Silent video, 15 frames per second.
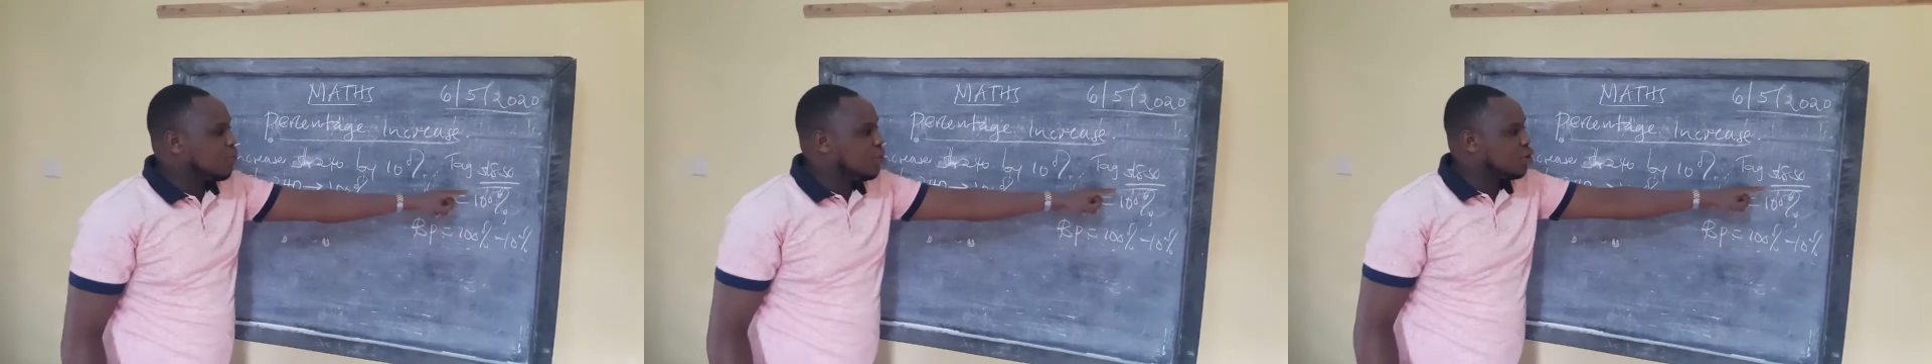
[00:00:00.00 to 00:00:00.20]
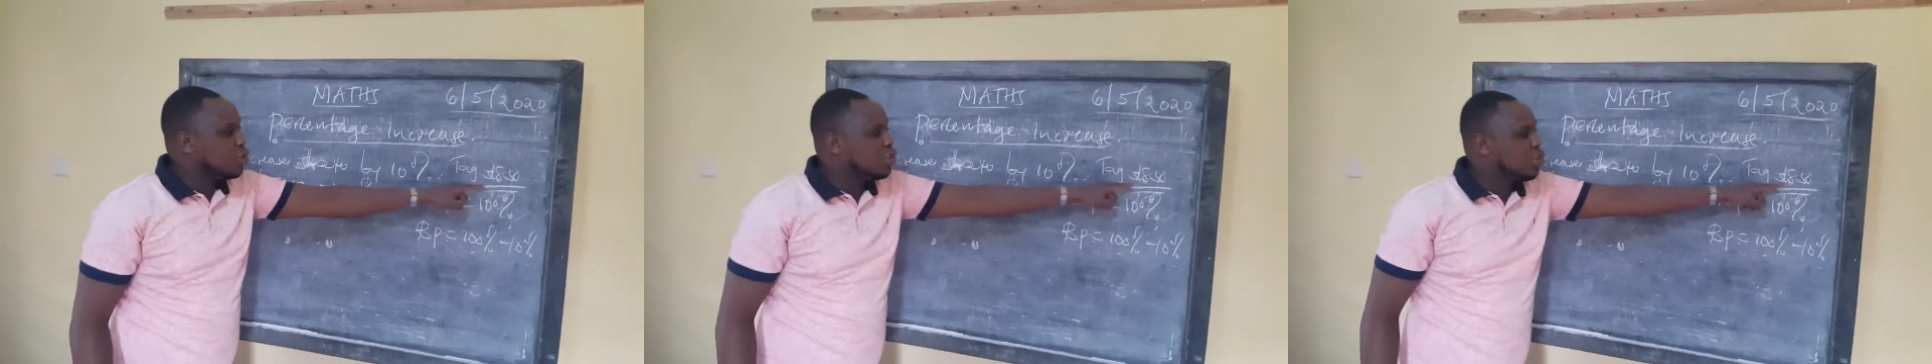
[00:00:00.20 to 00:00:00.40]
the
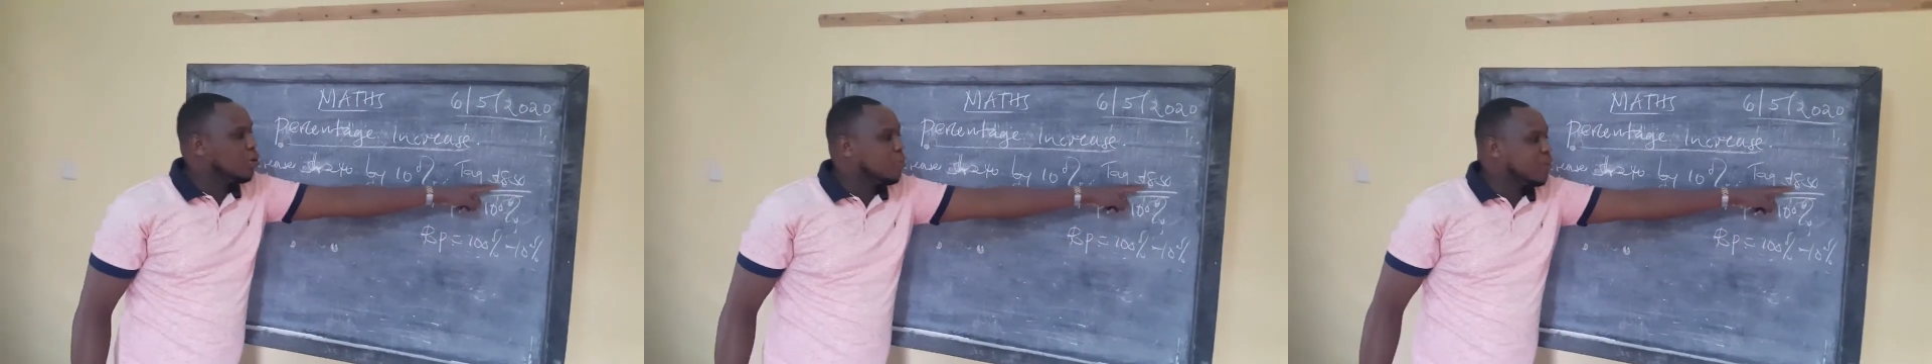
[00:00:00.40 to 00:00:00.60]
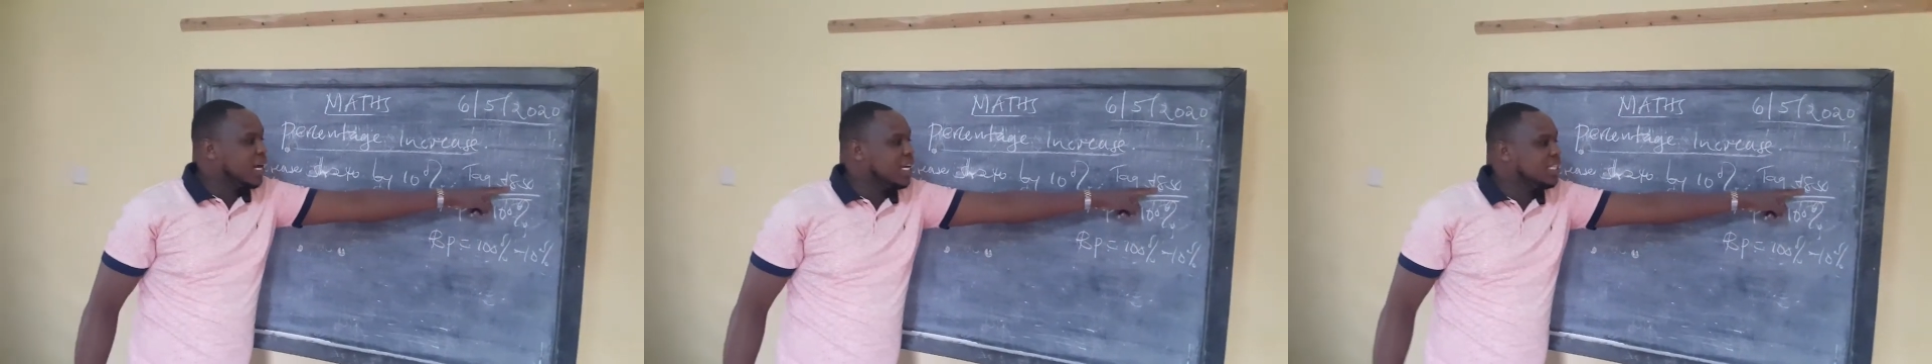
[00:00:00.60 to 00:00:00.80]
original
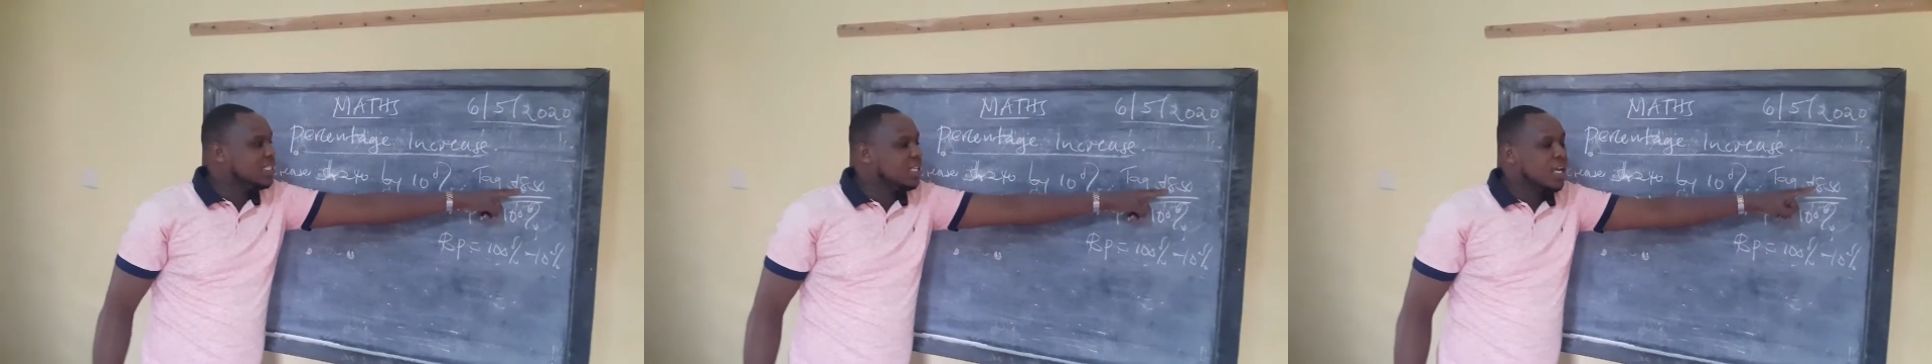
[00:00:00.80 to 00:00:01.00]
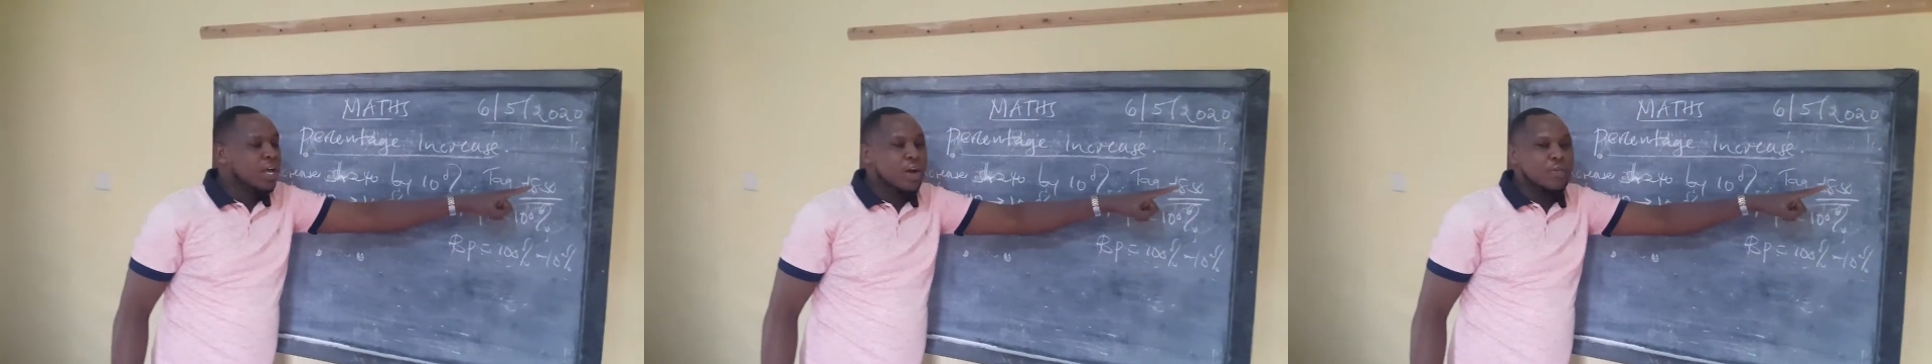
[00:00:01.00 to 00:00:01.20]
price
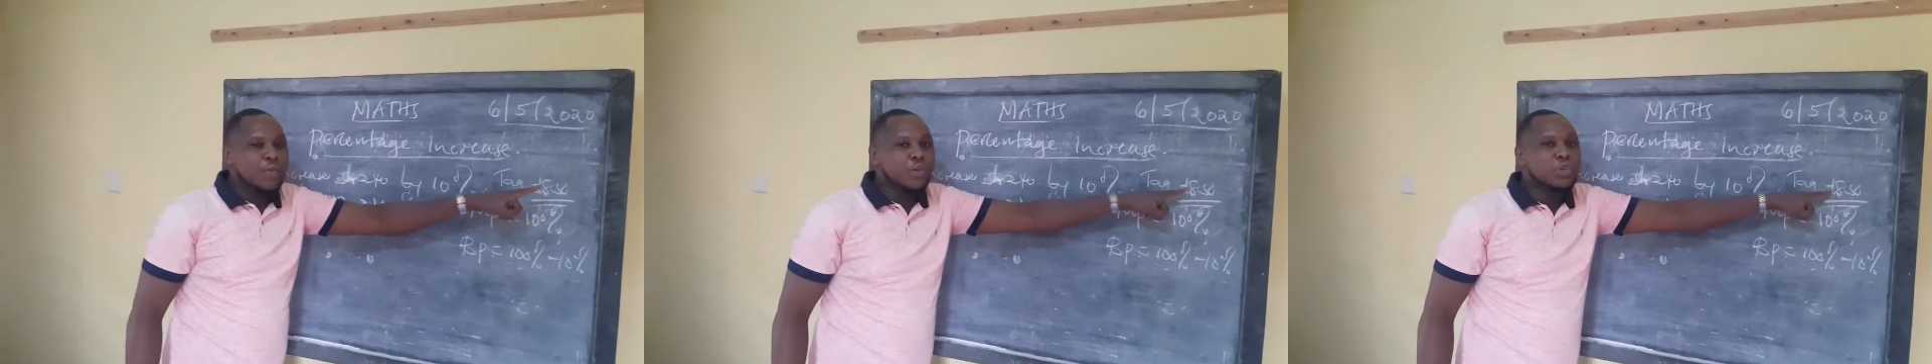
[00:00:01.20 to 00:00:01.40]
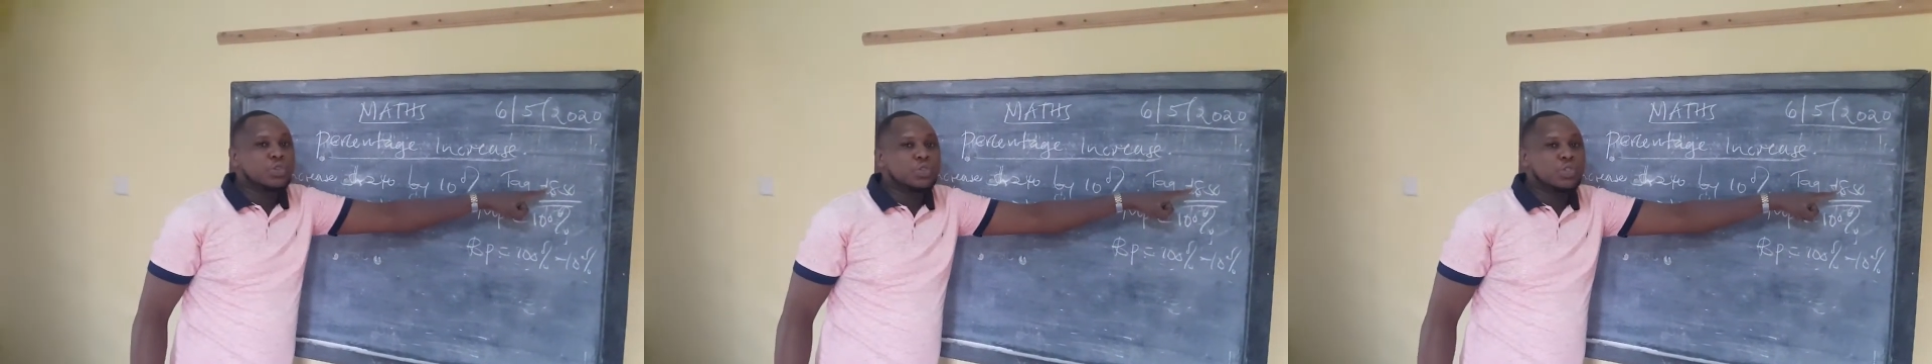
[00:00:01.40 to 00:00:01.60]
for you to